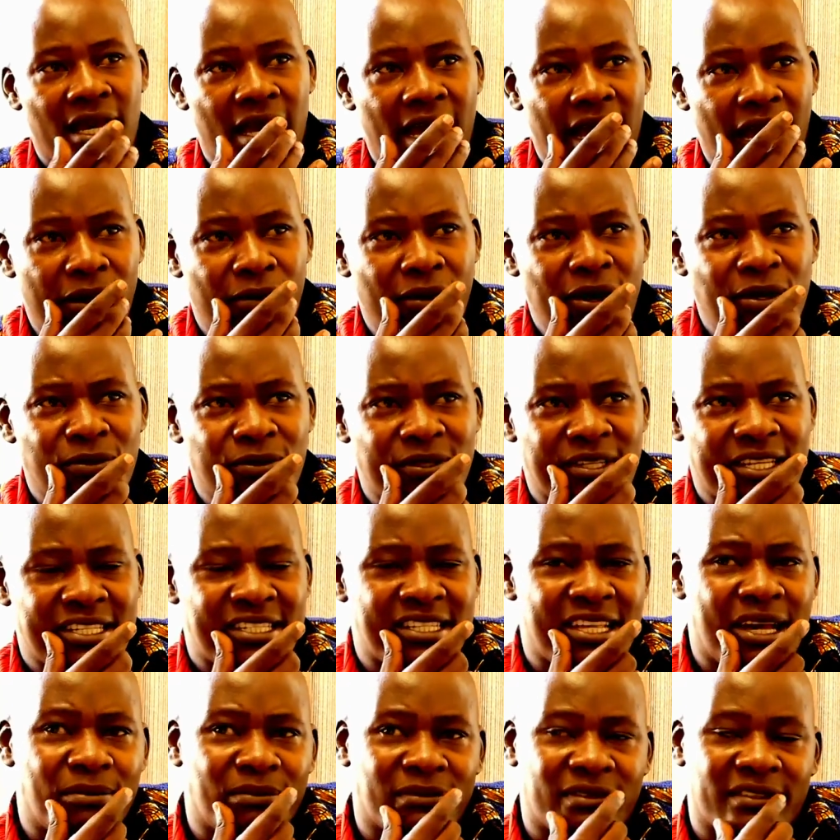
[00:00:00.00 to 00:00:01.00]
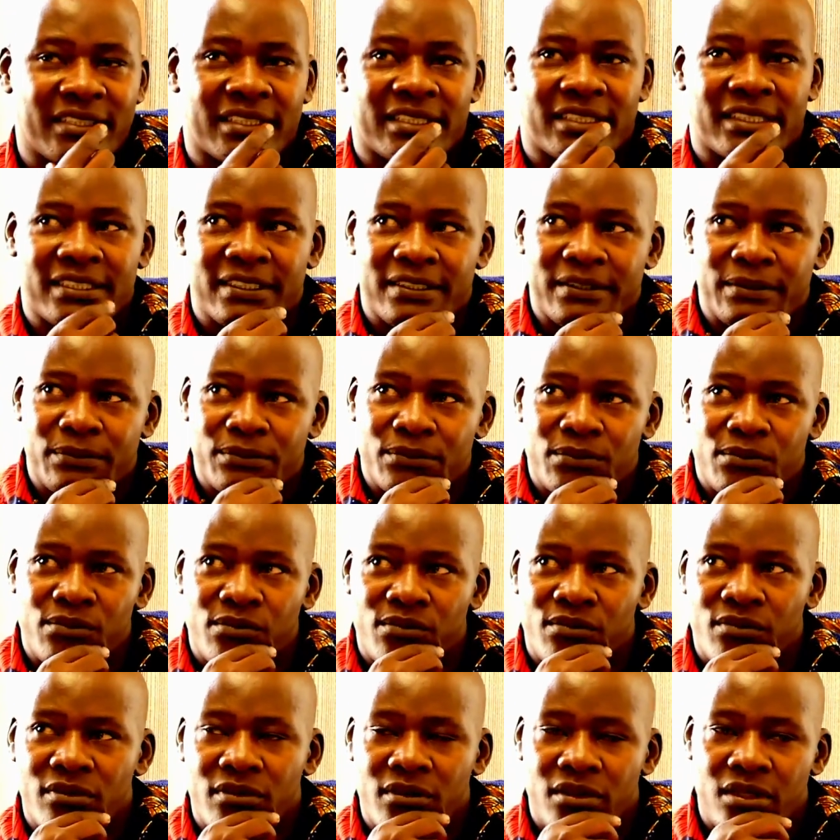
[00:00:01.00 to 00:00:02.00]
I want to say something
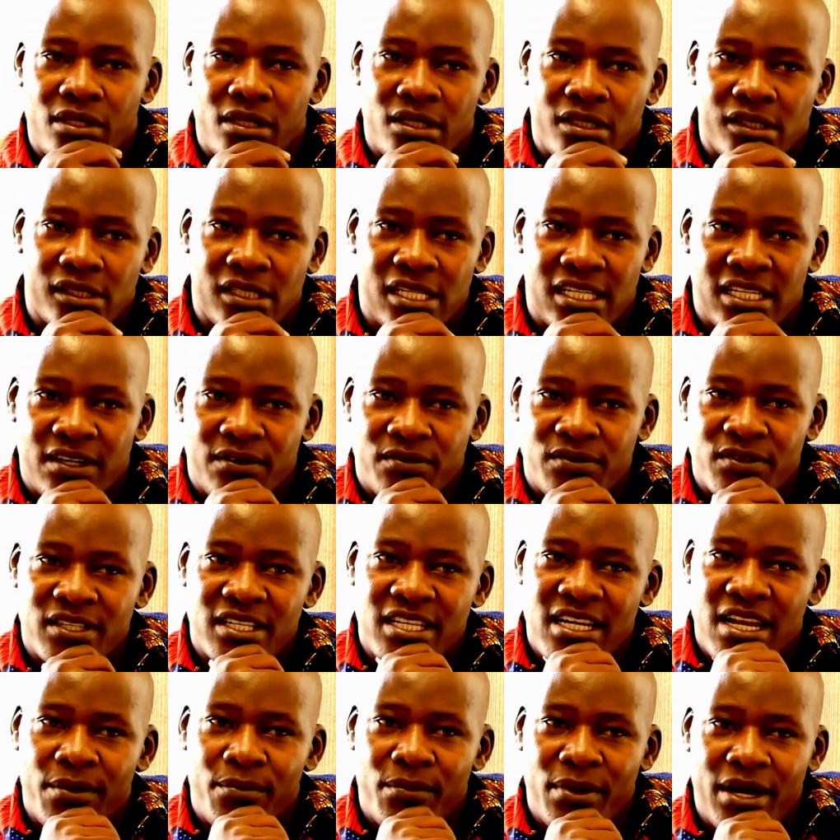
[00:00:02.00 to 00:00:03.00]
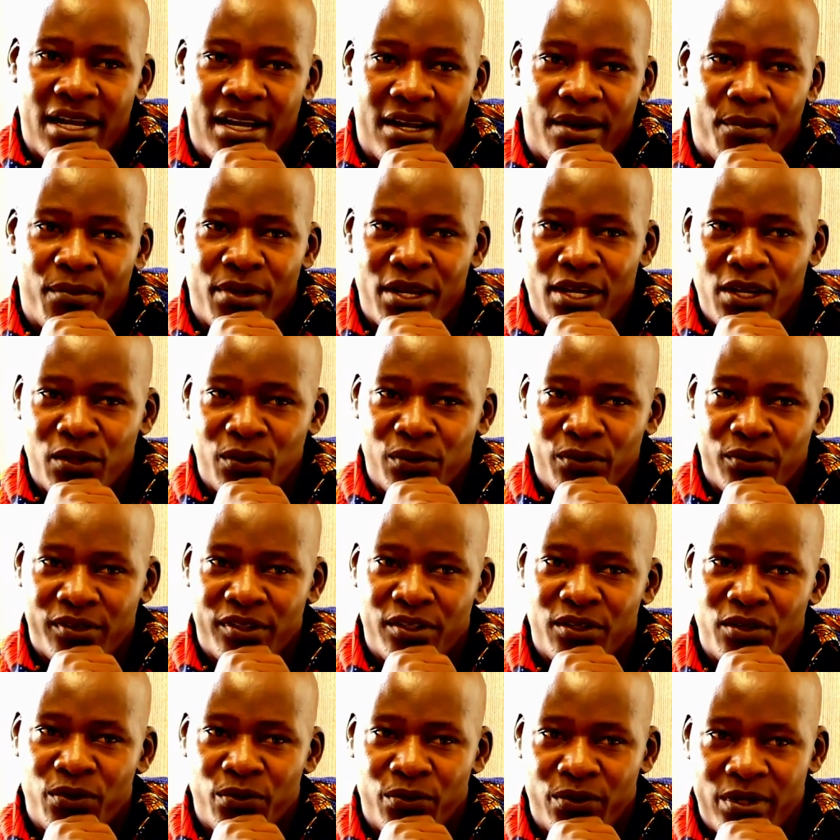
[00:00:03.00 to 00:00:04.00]
that I've seen among many
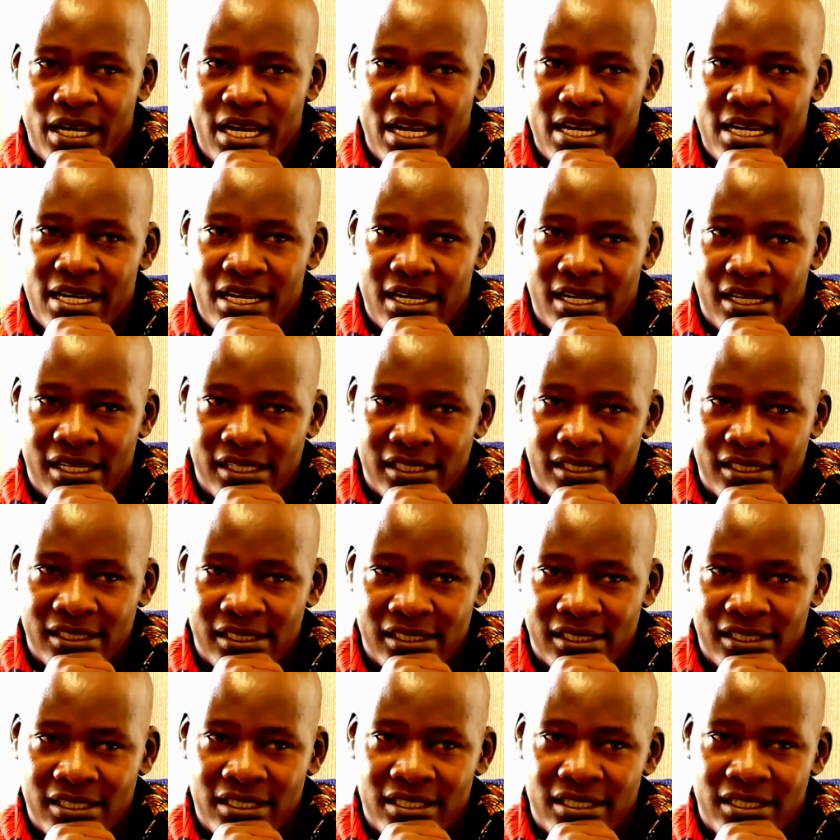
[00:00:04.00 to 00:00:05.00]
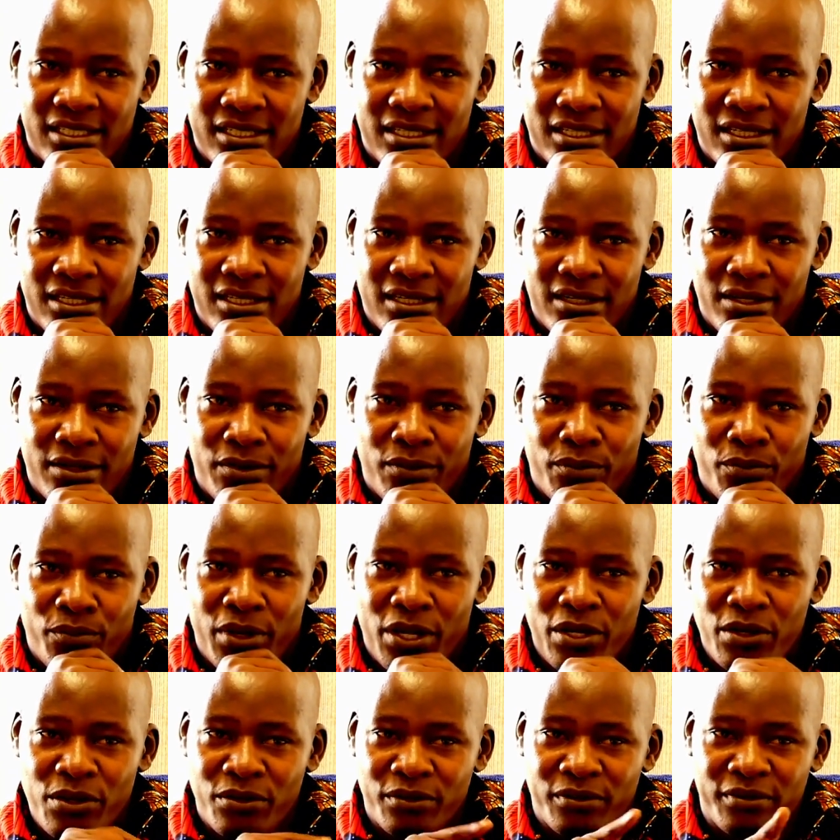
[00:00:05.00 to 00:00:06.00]
youth in Uganda.
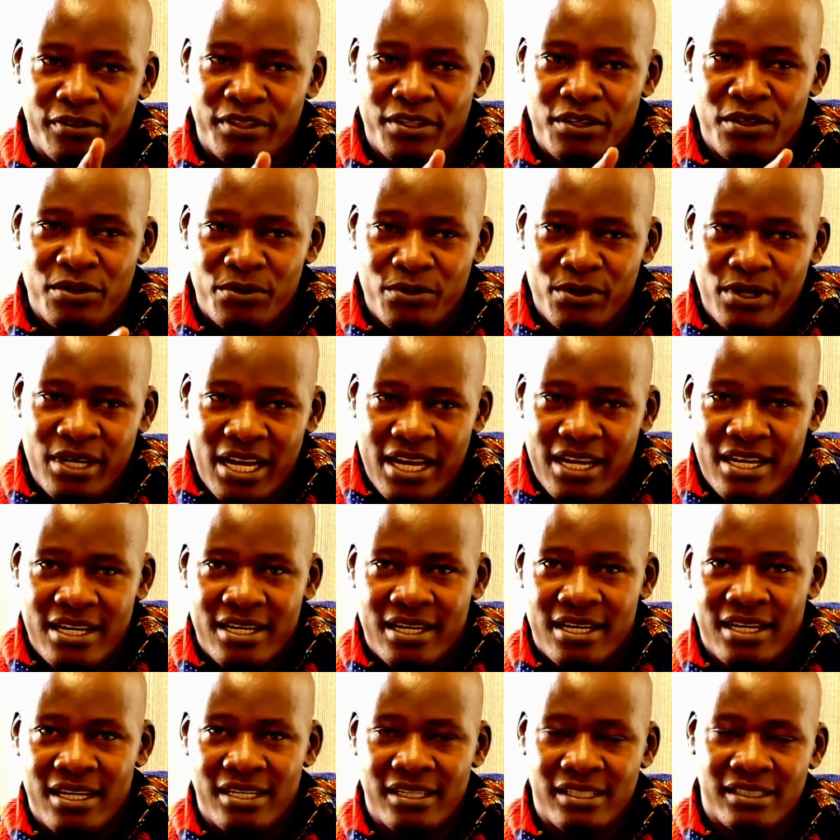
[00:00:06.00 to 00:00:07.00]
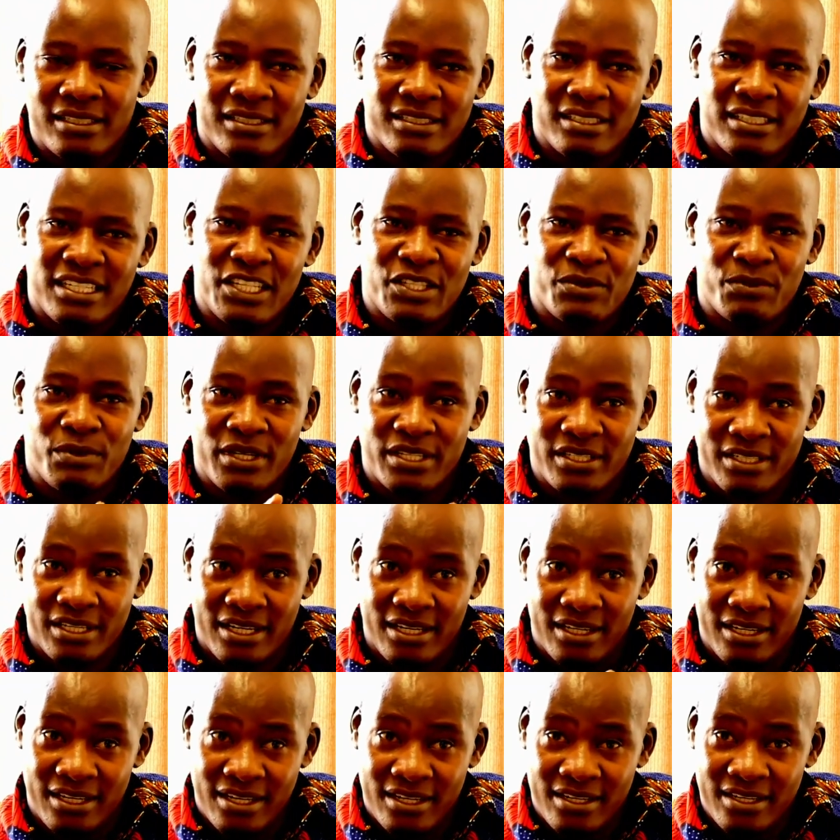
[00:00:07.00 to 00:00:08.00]
Many youth in Uganda,
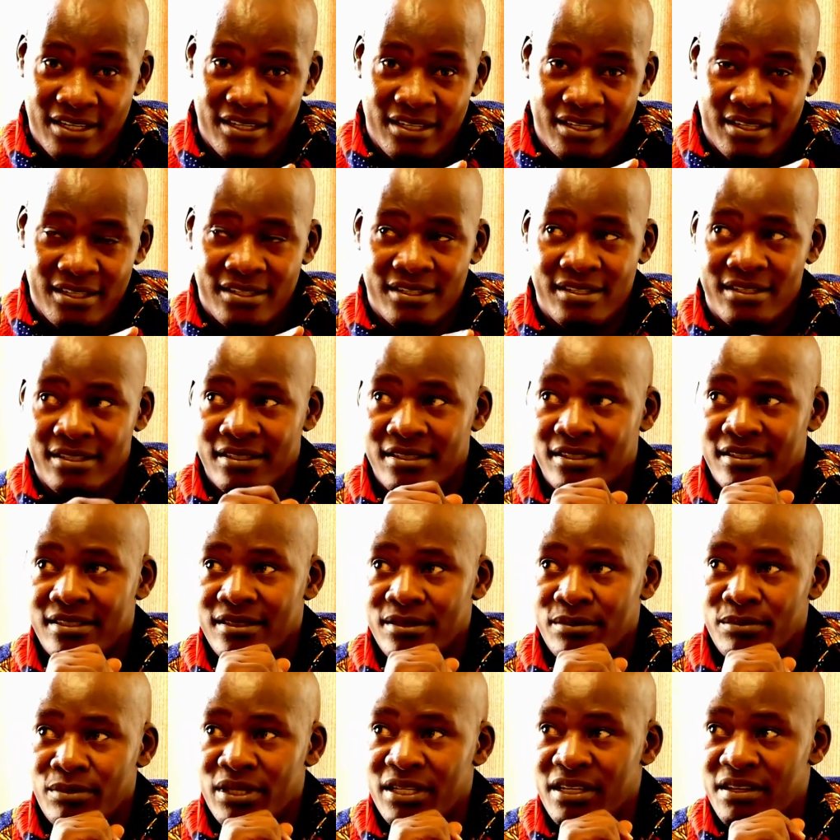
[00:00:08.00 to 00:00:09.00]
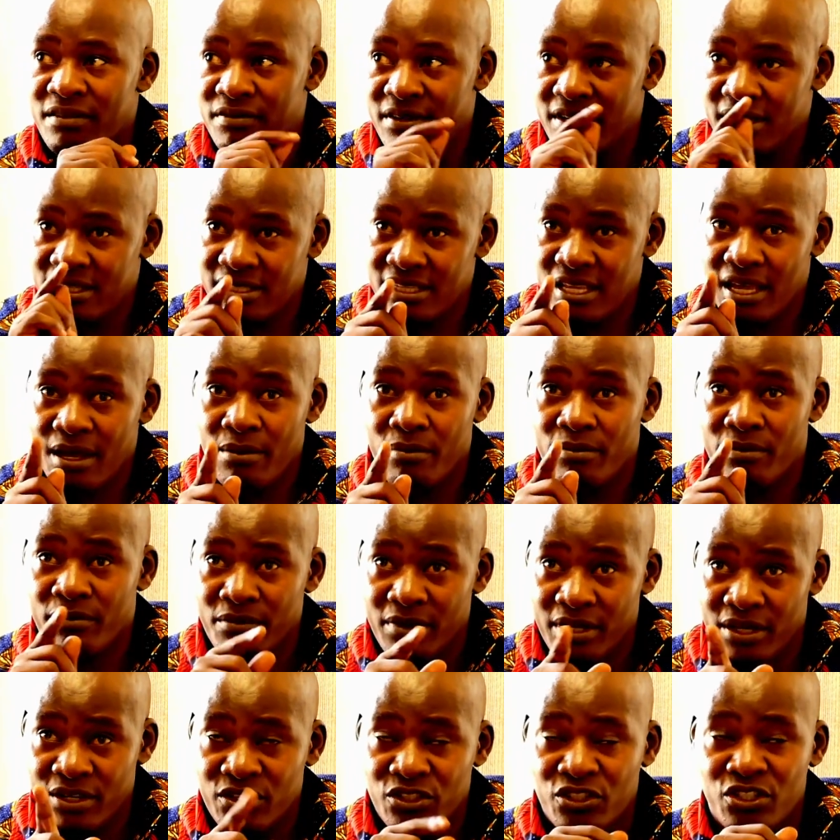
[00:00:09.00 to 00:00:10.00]
especially ladies, but even
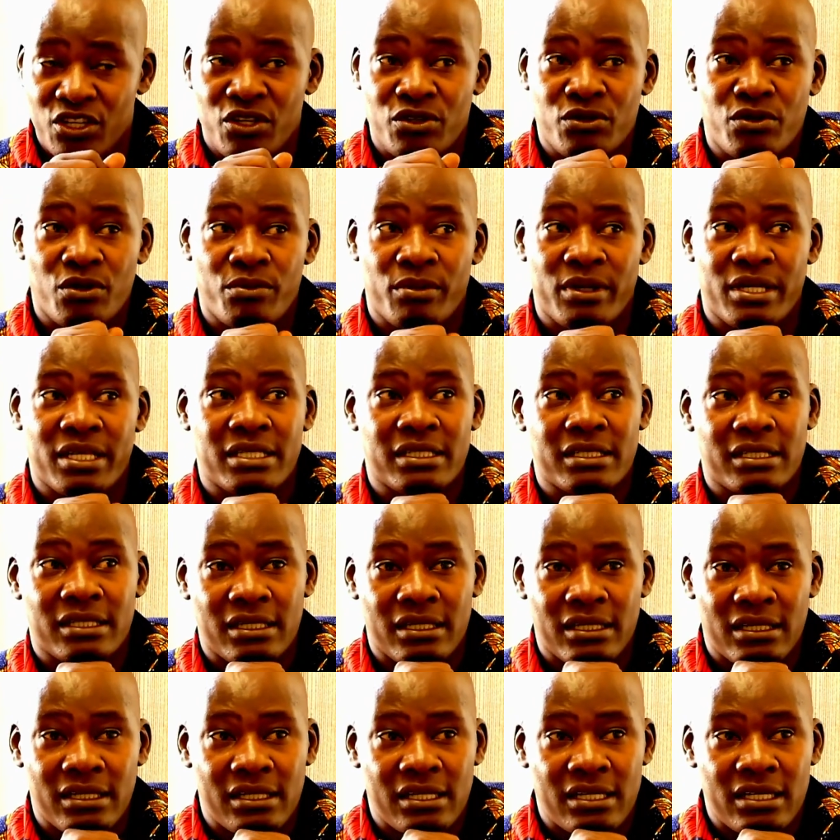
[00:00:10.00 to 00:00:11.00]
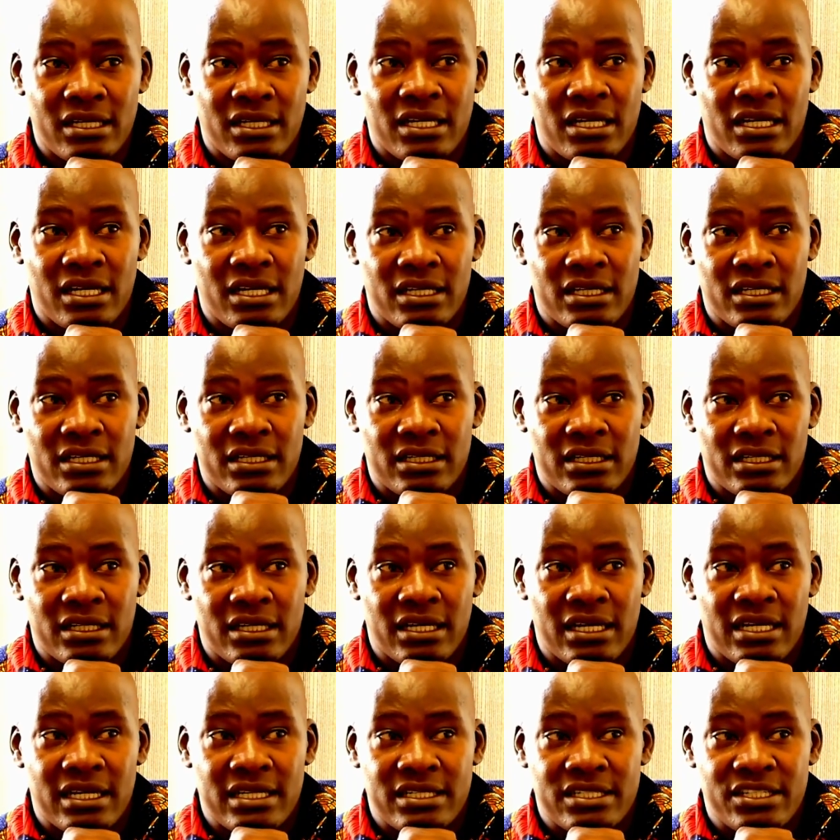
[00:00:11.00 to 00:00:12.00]
many gentlemen,
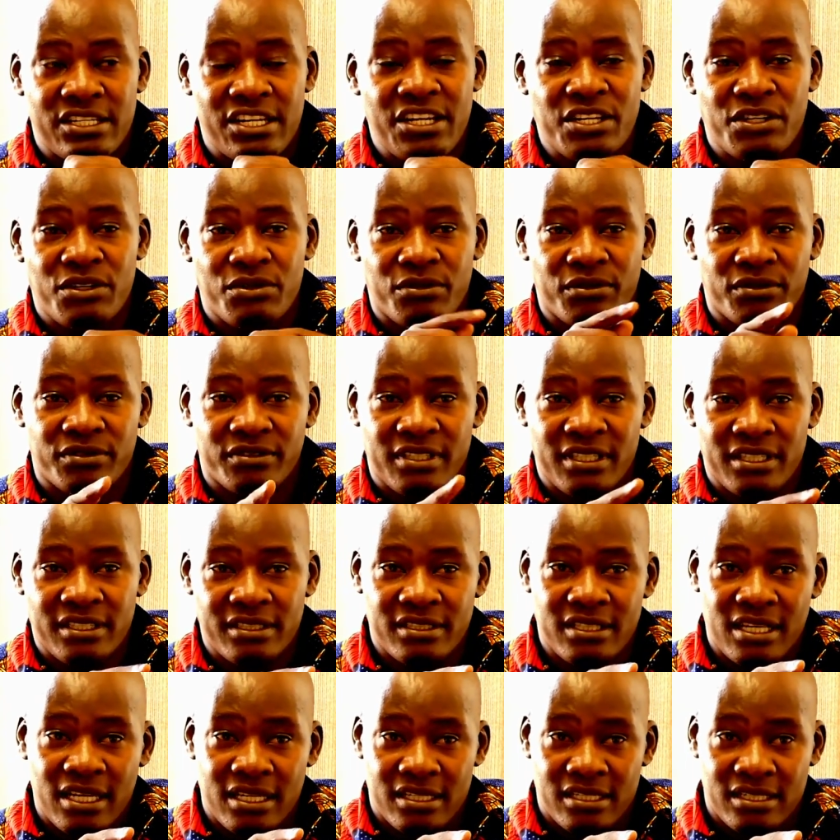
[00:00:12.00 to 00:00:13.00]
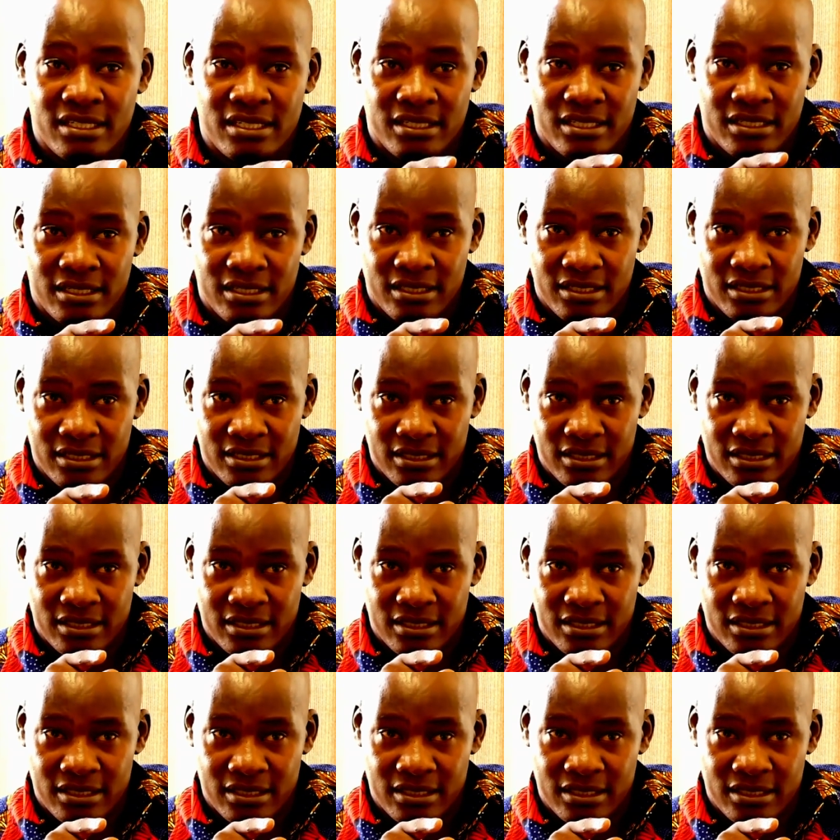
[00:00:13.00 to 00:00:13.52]
tend to think that